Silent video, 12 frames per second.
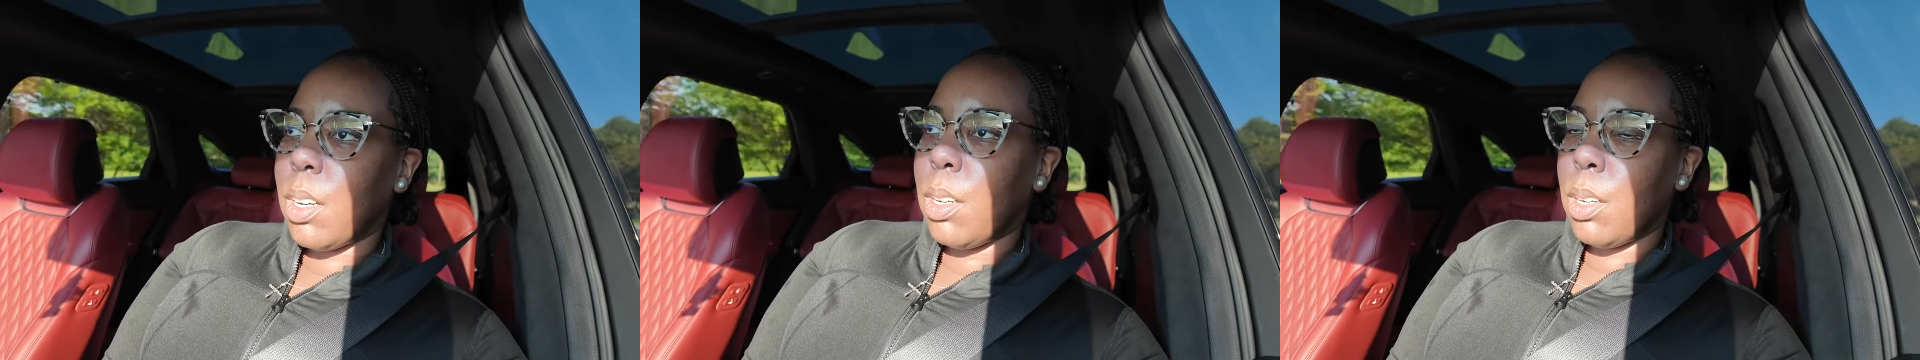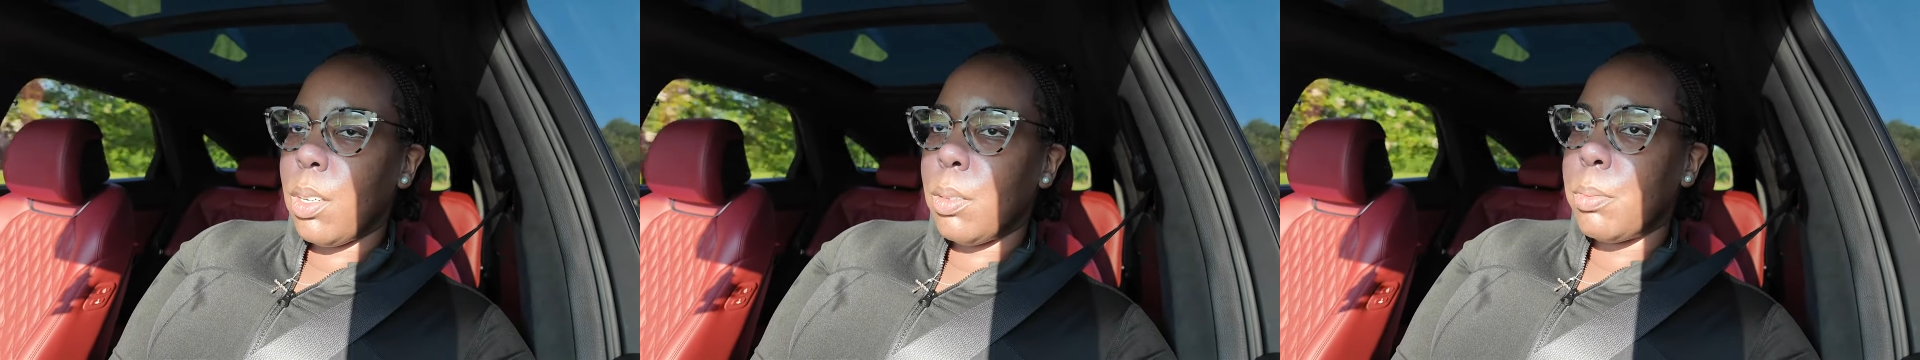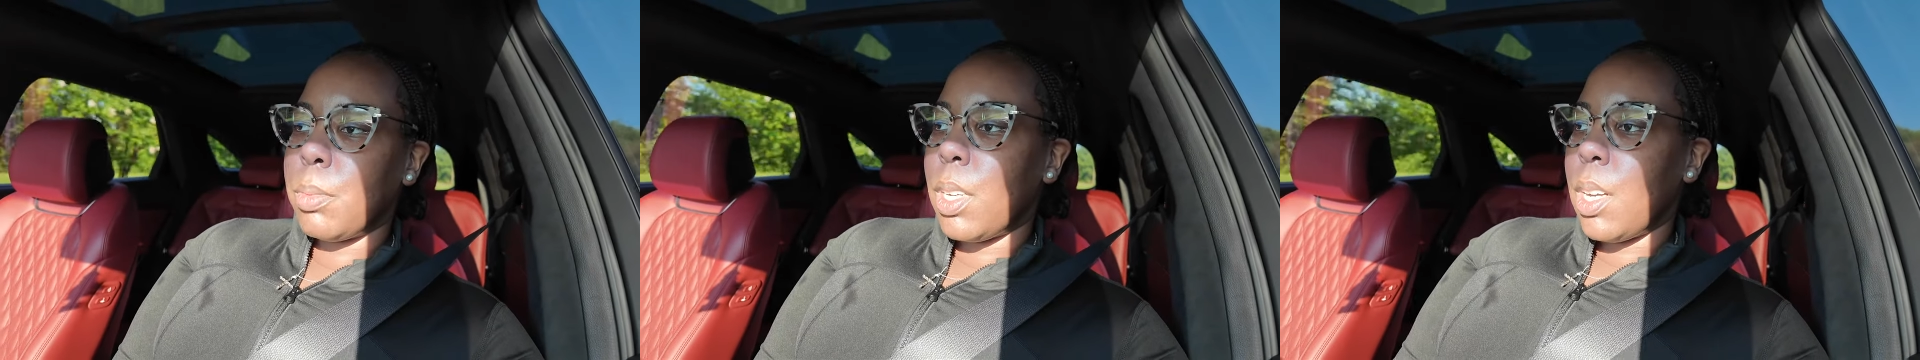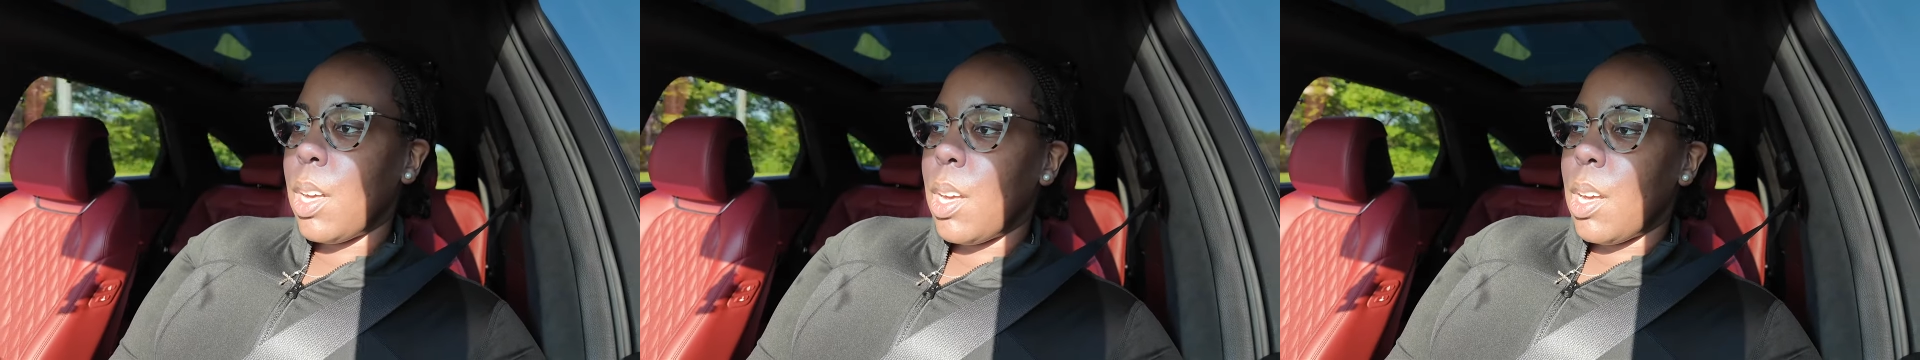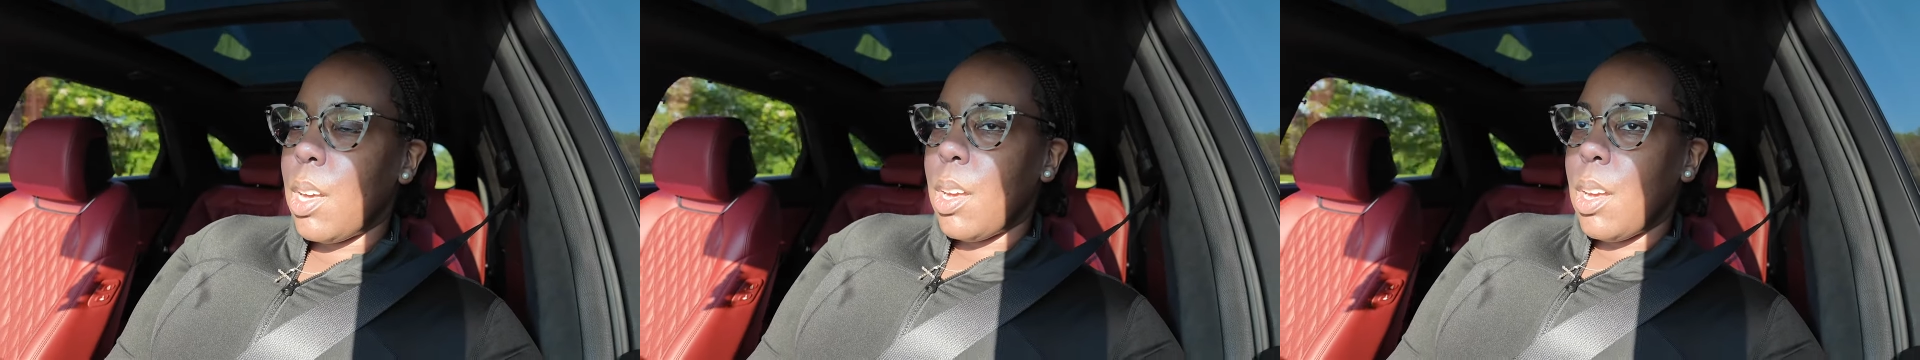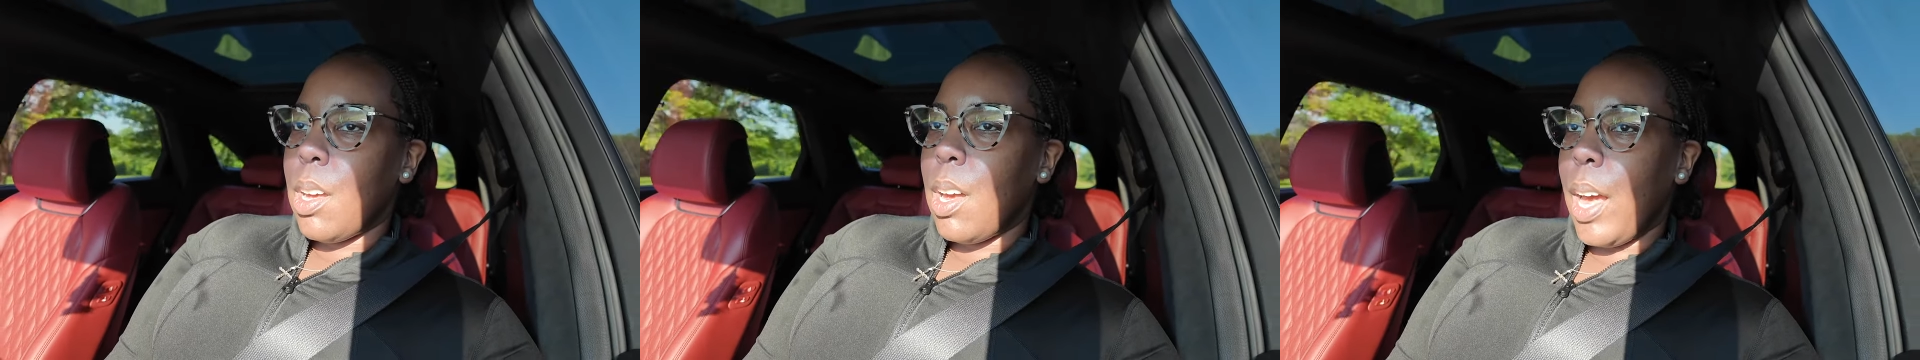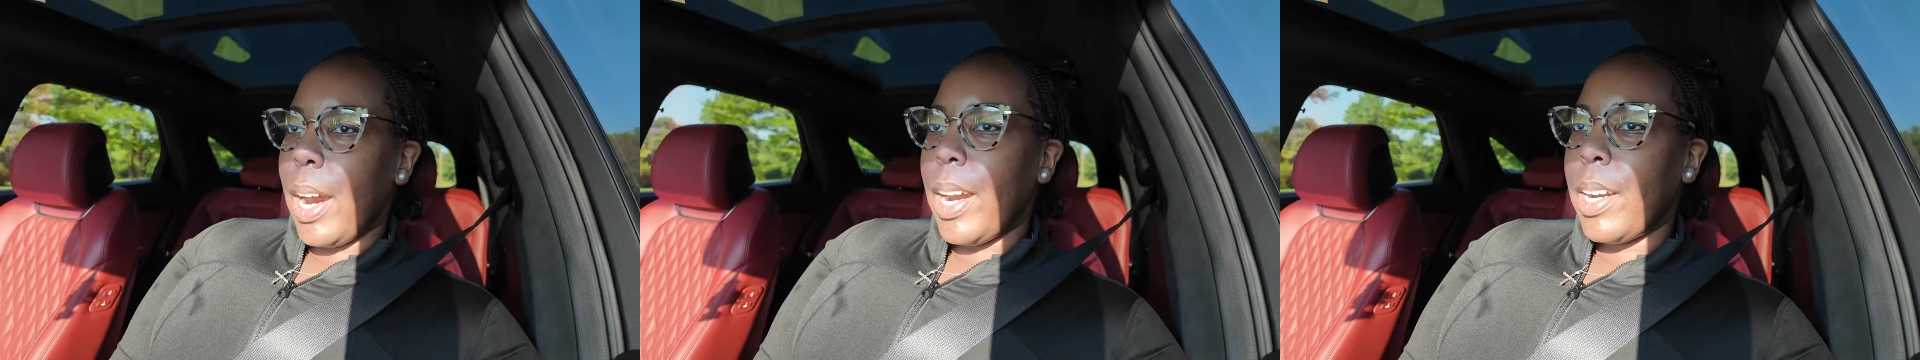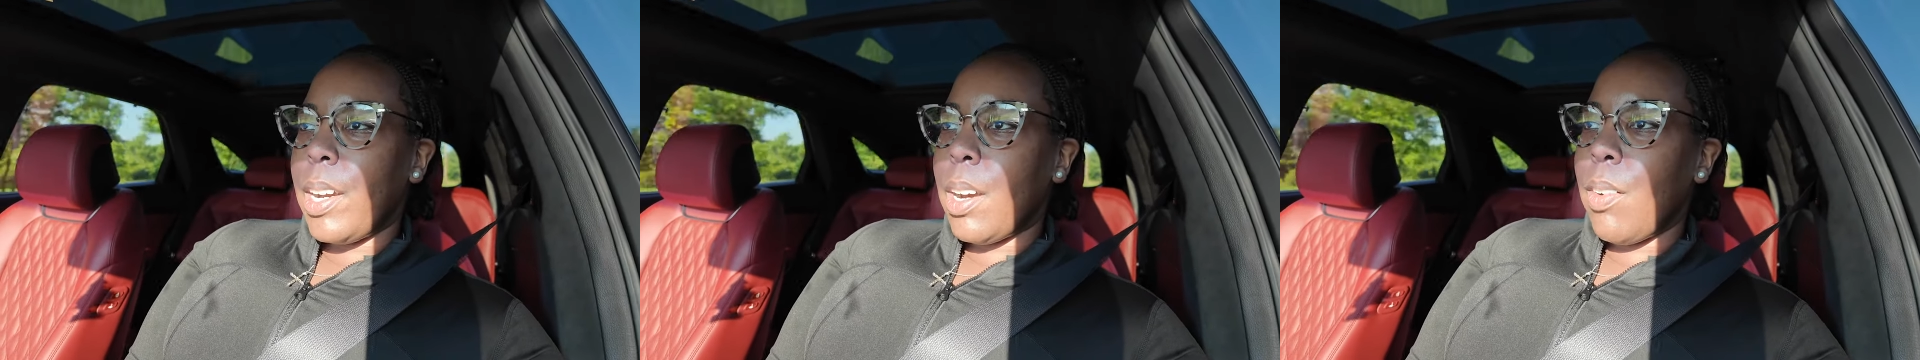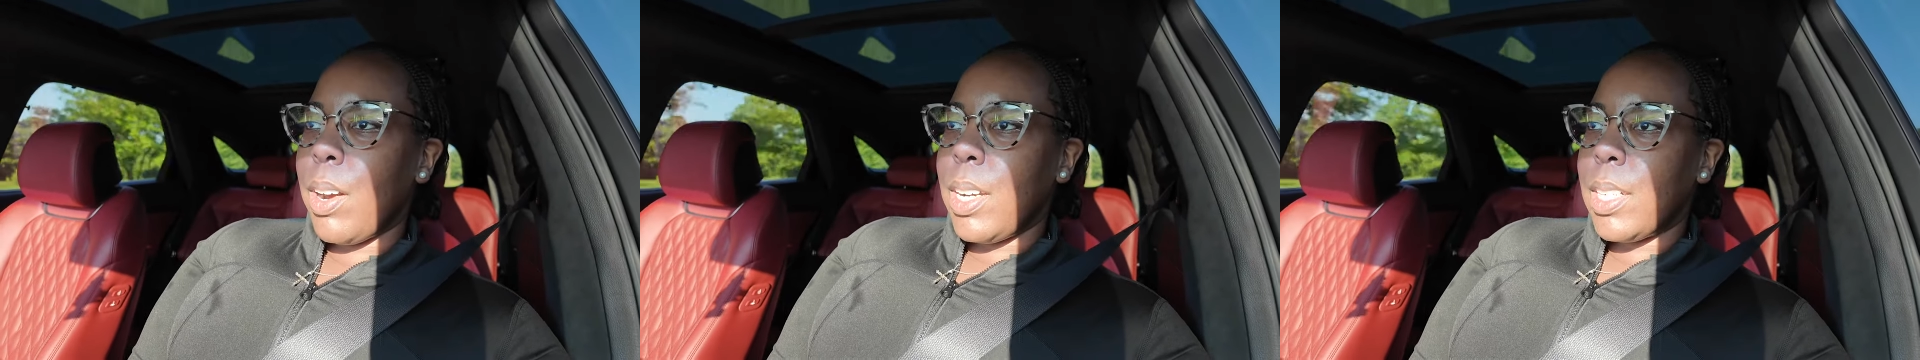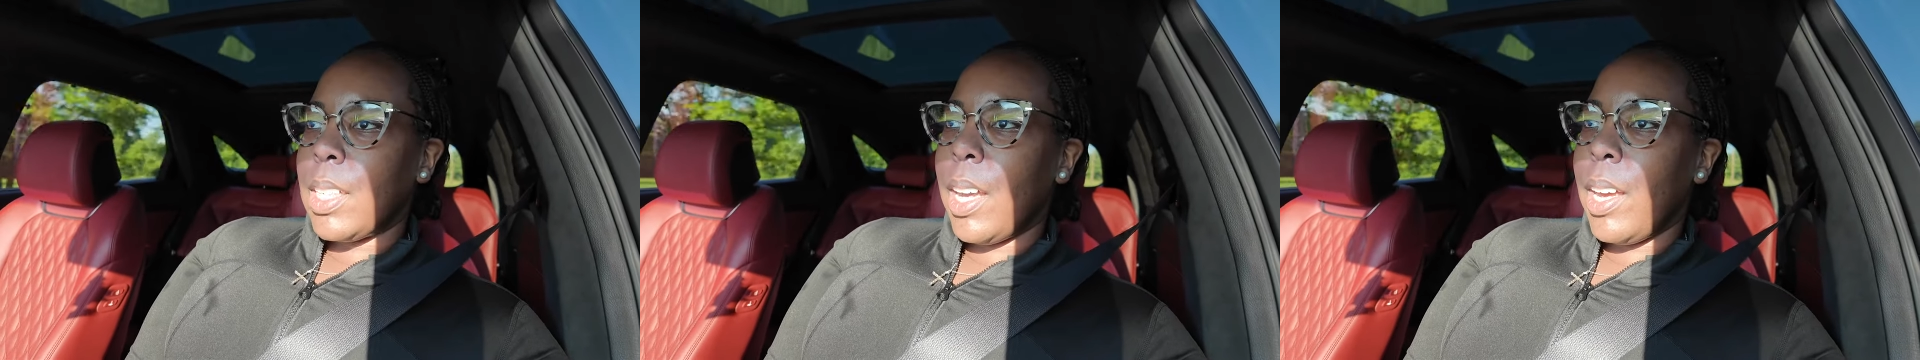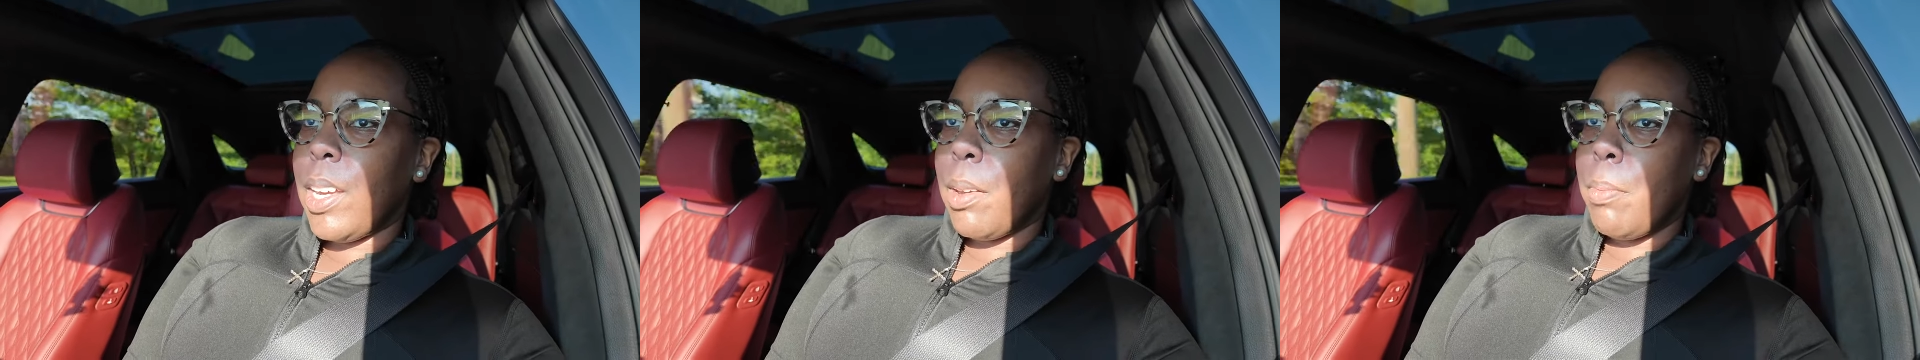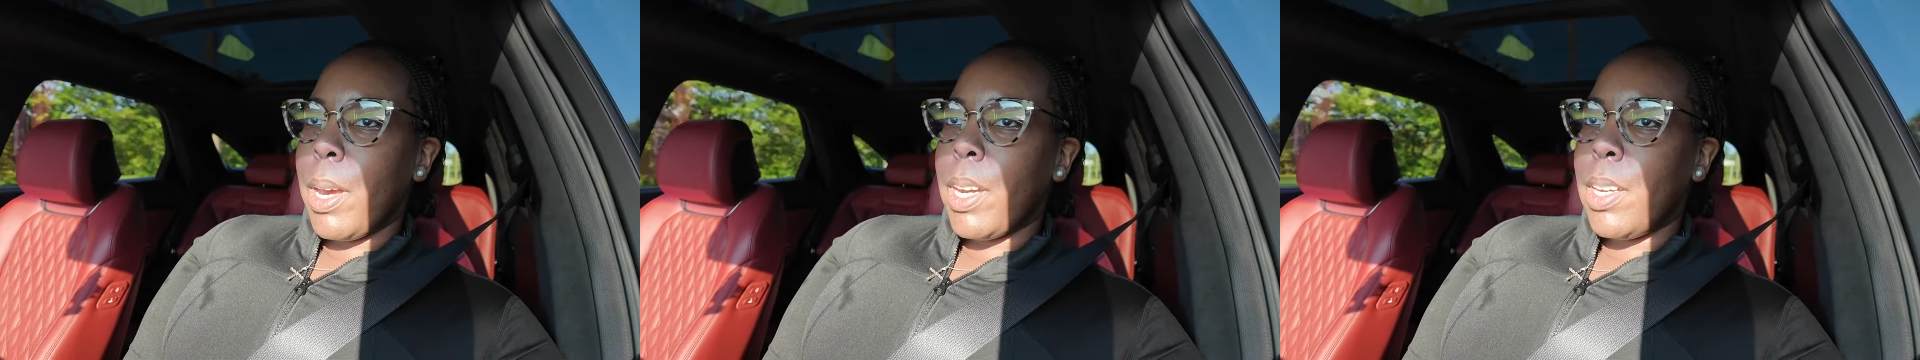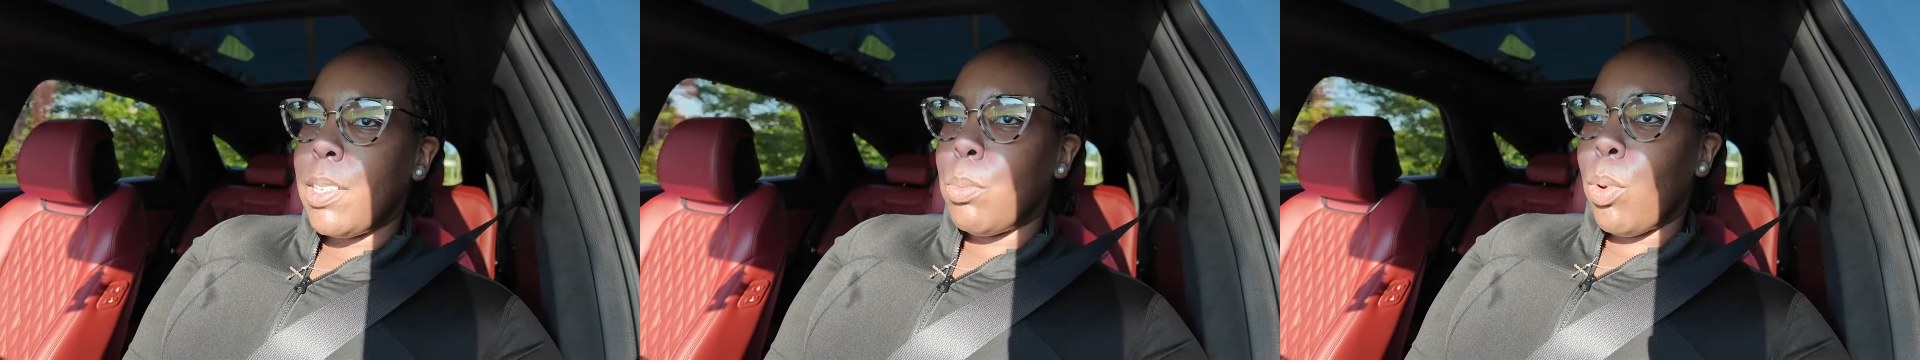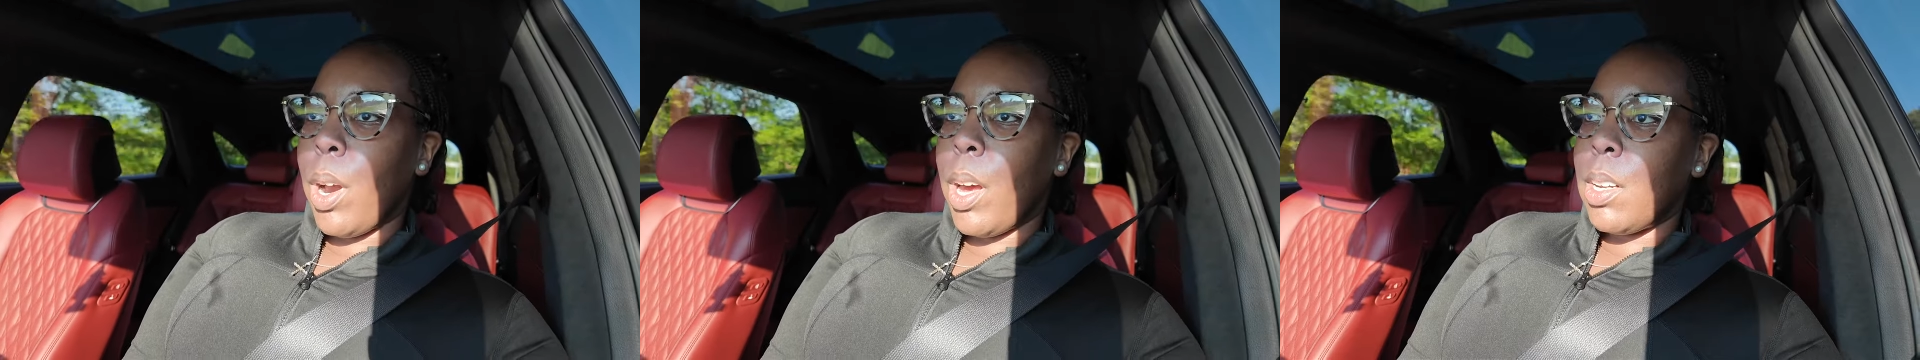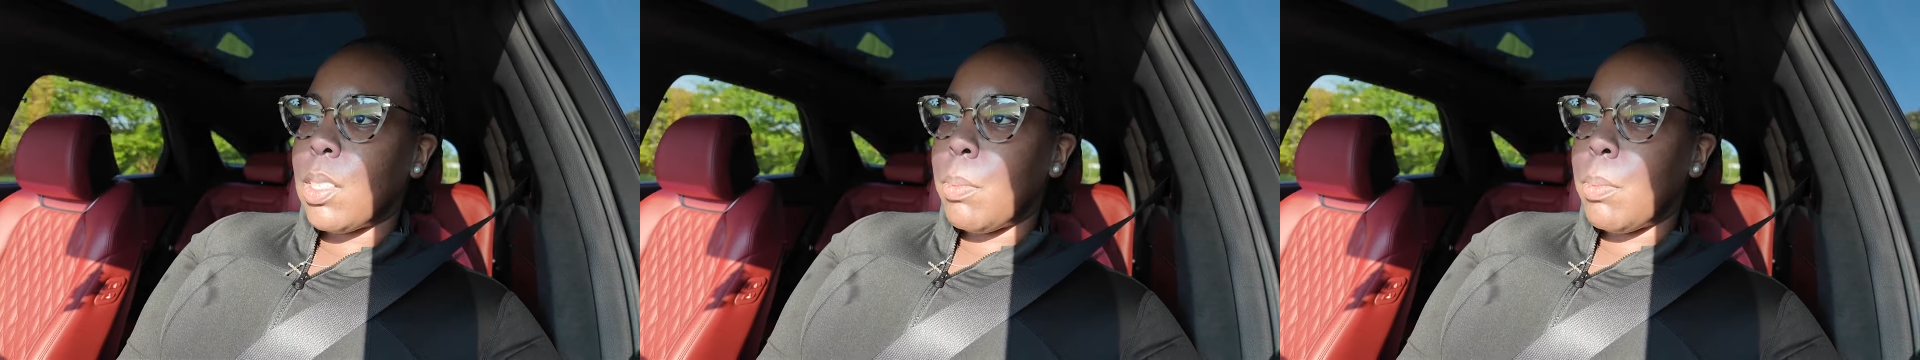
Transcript: Um, I gotta decorate this cake and make these brownies.